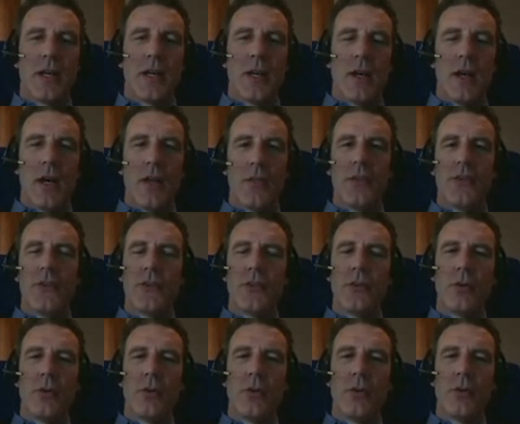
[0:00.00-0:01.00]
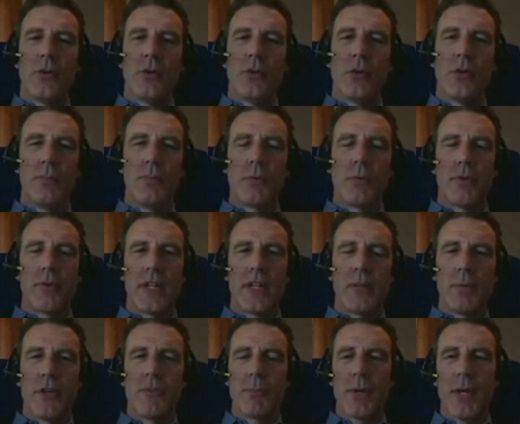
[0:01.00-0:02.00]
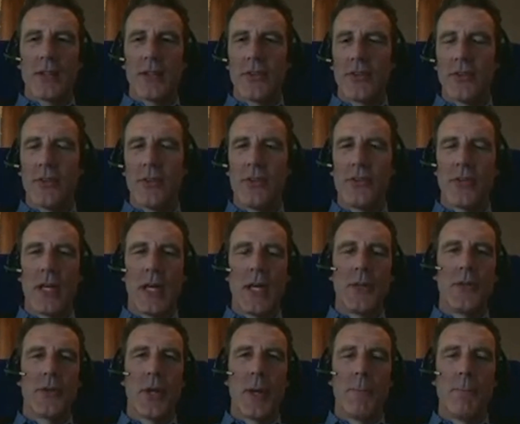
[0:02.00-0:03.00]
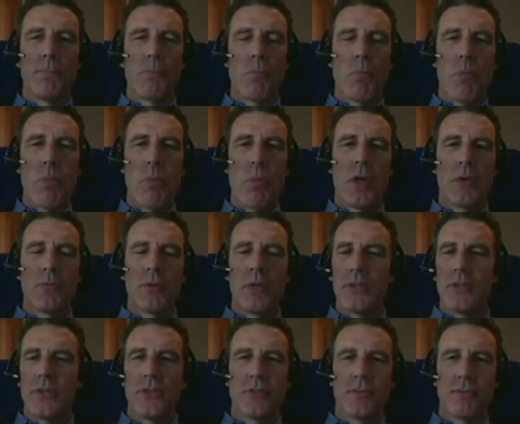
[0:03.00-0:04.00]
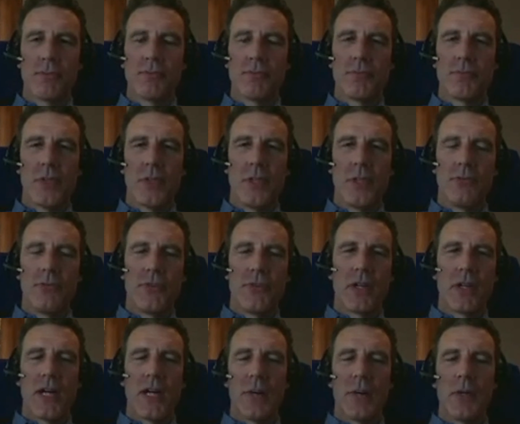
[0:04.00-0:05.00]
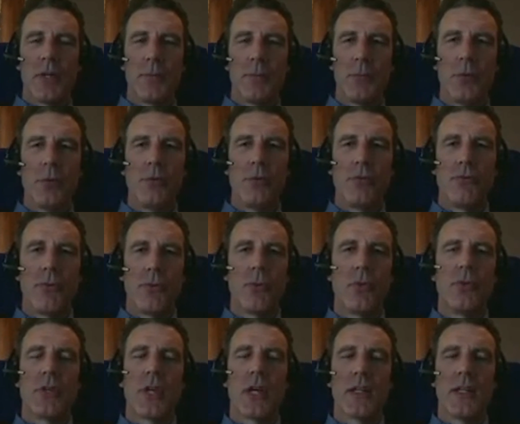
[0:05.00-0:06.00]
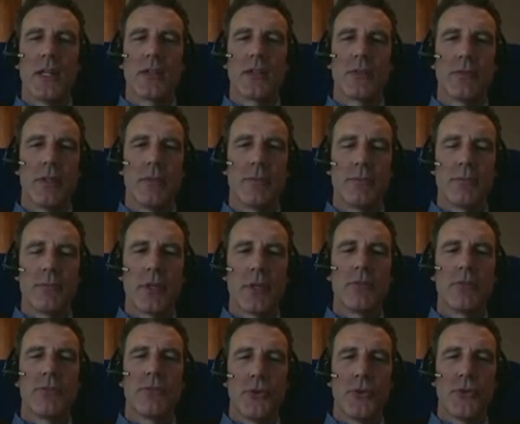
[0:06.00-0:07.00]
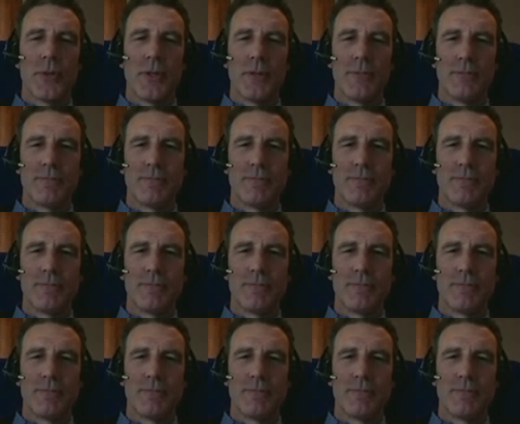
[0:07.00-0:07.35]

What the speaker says: others who are providing best practices, and really just figure out how we can move forward collectively. Looking forward to it.